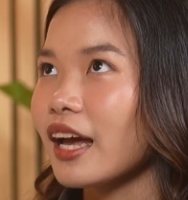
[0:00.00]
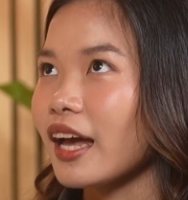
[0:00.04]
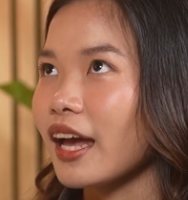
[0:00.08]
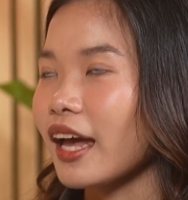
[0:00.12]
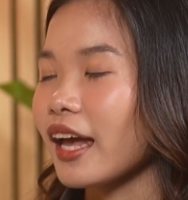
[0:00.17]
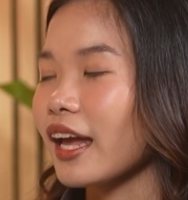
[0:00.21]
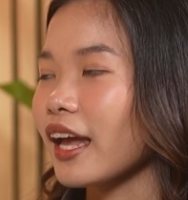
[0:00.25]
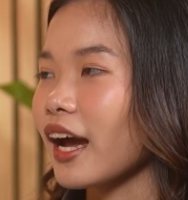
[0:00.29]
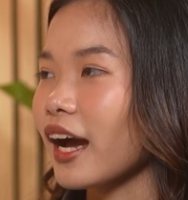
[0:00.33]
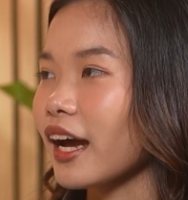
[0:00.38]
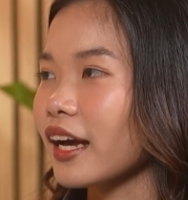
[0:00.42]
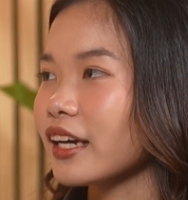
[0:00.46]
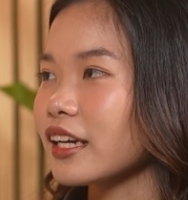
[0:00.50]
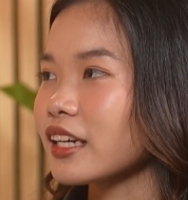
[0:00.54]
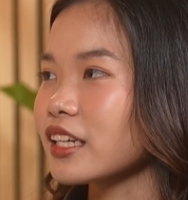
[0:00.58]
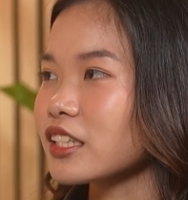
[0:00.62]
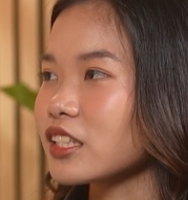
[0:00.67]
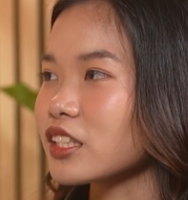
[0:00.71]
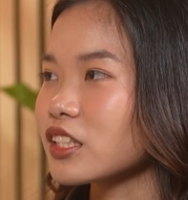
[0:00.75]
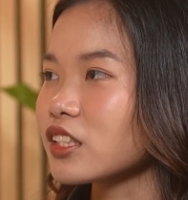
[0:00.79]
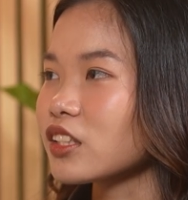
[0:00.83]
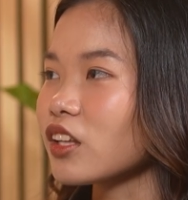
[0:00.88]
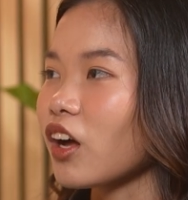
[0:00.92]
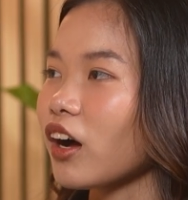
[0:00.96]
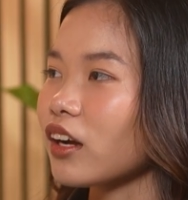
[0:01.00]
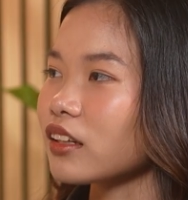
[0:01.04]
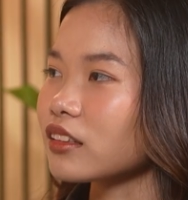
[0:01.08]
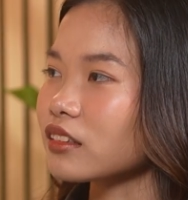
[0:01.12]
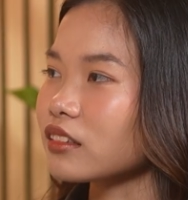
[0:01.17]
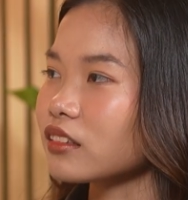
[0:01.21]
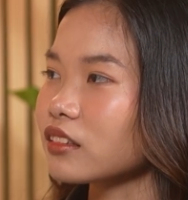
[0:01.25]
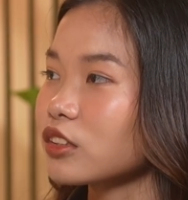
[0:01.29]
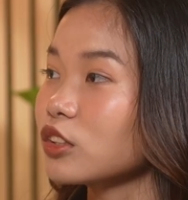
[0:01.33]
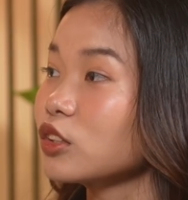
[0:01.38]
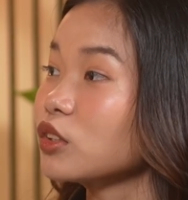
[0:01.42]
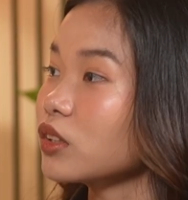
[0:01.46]
AI is not
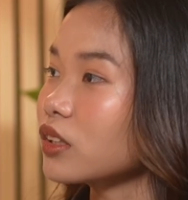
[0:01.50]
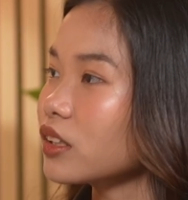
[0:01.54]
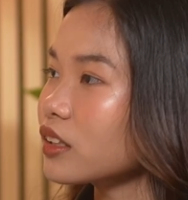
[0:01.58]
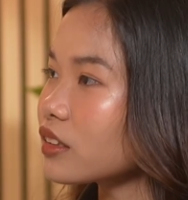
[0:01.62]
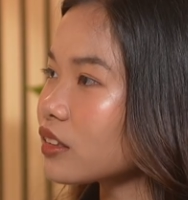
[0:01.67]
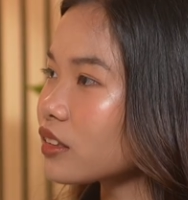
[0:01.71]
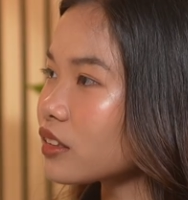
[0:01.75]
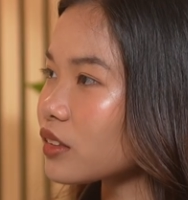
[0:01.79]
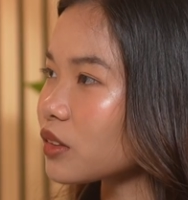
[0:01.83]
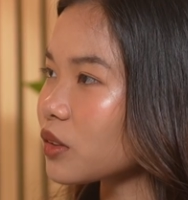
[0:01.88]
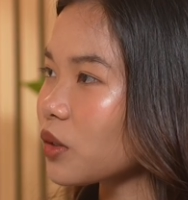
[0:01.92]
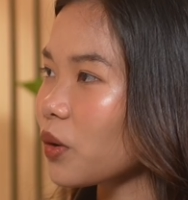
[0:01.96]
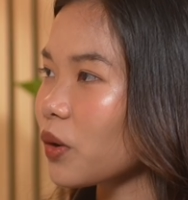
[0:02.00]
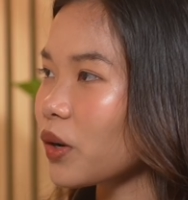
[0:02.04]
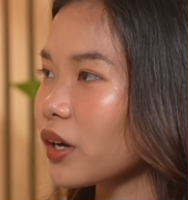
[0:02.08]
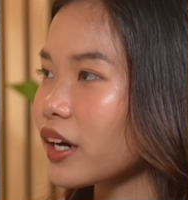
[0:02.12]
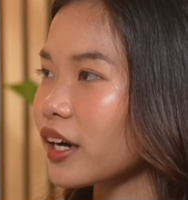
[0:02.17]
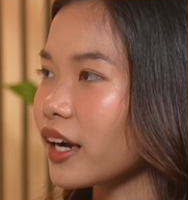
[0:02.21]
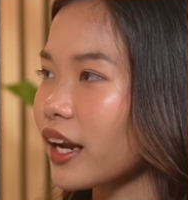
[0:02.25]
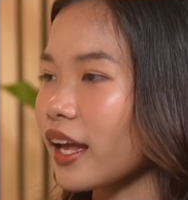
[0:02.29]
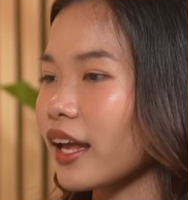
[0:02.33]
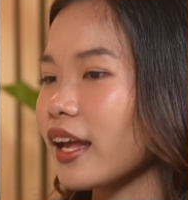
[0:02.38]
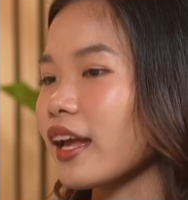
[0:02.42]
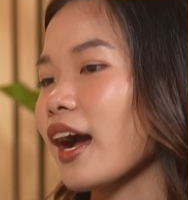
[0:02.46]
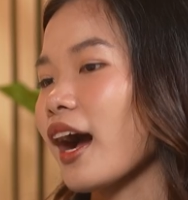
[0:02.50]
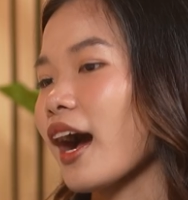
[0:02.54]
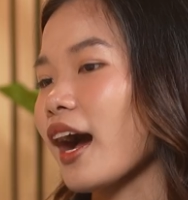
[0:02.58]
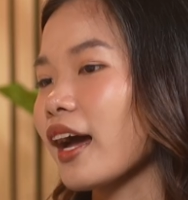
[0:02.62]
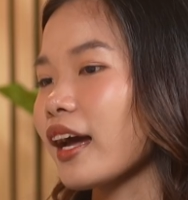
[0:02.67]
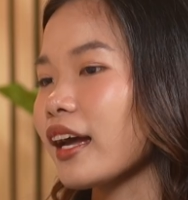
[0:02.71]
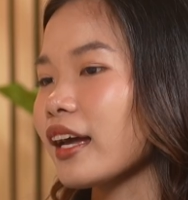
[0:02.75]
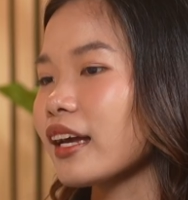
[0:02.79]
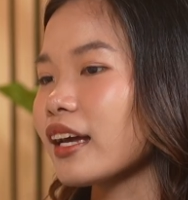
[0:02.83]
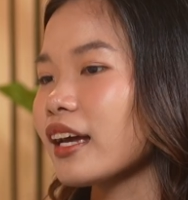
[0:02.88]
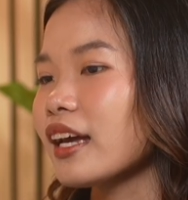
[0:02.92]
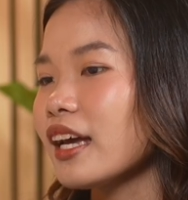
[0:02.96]
good or
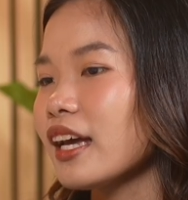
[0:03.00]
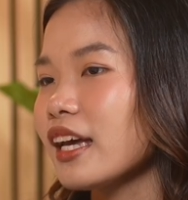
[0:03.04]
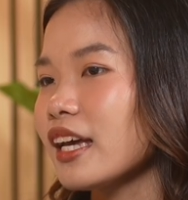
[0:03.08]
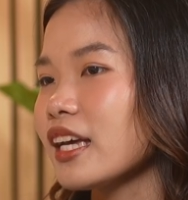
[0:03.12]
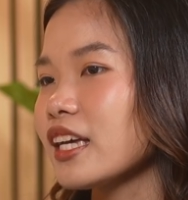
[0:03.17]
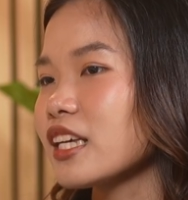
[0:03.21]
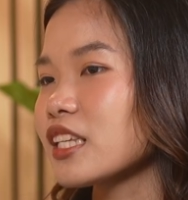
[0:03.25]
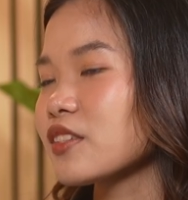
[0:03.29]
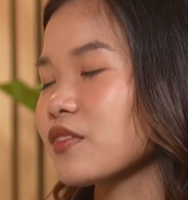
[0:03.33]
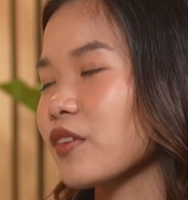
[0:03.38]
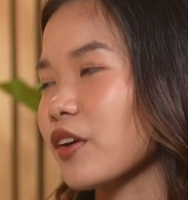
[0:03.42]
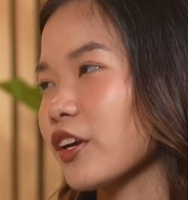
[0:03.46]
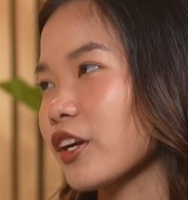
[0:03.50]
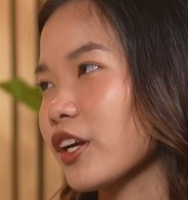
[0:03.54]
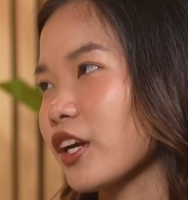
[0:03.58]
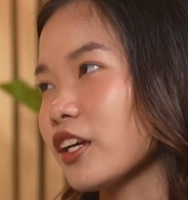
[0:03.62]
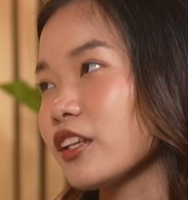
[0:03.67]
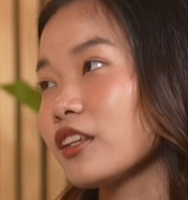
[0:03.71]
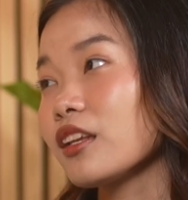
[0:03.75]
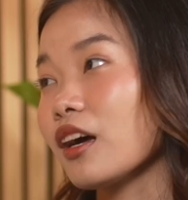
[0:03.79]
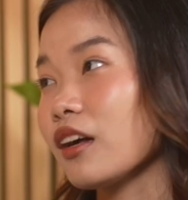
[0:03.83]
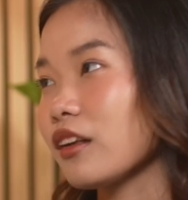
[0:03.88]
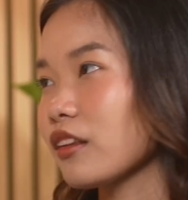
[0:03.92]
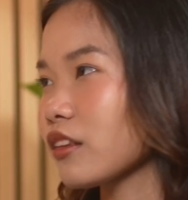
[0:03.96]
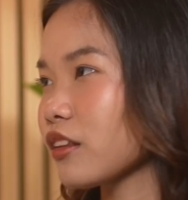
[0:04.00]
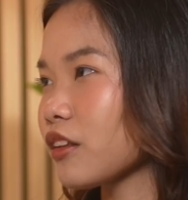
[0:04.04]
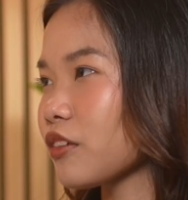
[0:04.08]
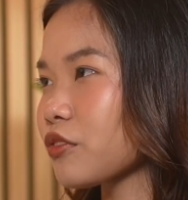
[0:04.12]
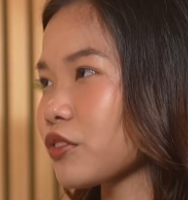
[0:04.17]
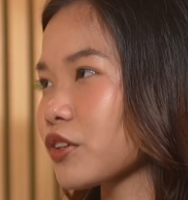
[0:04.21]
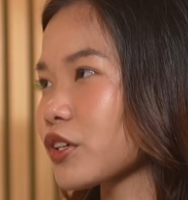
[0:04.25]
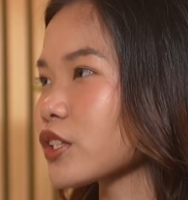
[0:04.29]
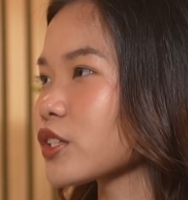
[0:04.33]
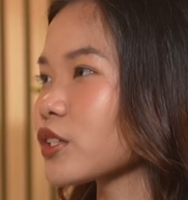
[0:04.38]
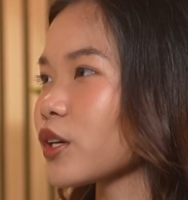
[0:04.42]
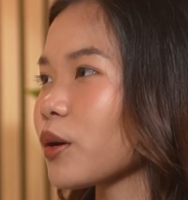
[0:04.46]
AI is very unhealthy
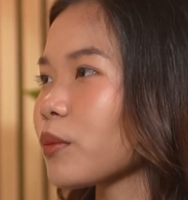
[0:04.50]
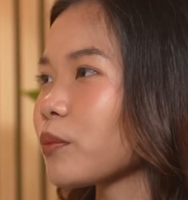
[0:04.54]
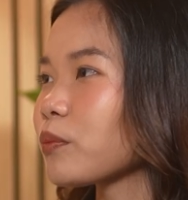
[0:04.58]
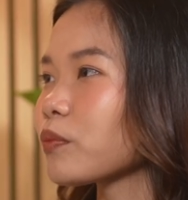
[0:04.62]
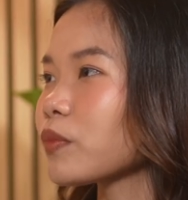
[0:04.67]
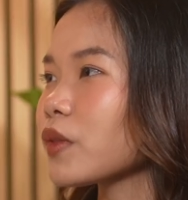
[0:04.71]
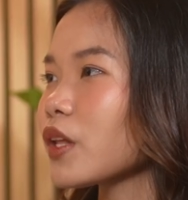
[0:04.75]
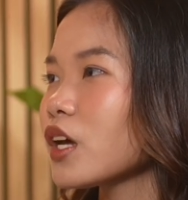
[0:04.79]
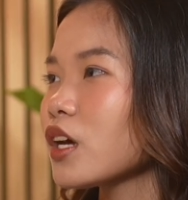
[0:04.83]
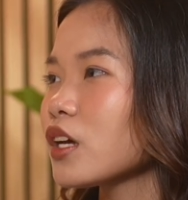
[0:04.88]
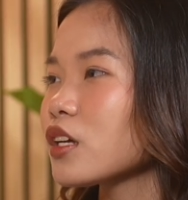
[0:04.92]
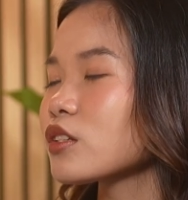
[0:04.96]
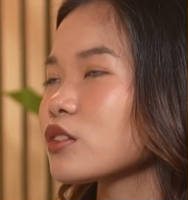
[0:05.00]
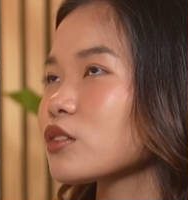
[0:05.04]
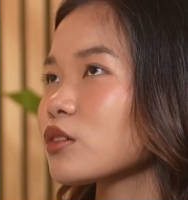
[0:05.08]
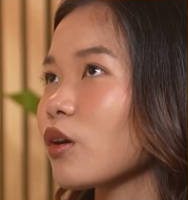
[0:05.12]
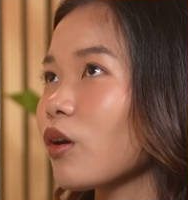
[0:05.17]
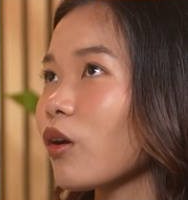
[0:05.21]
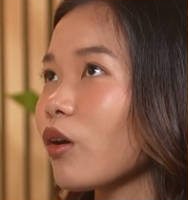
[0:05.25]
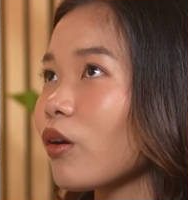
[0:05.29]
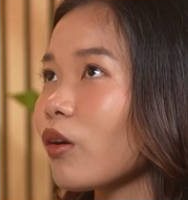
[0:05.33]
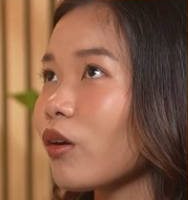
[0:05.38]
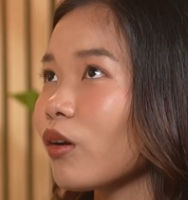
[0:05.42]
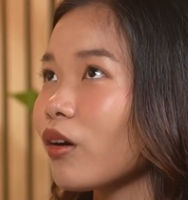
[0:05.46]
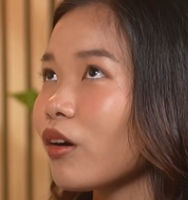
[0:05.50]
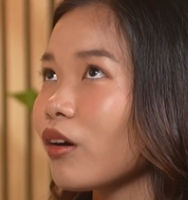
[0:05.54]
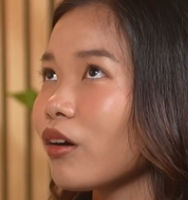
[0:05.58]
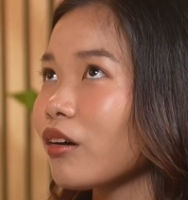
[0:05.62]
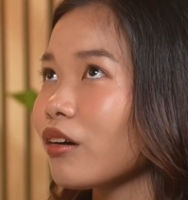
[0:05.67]
for some. So,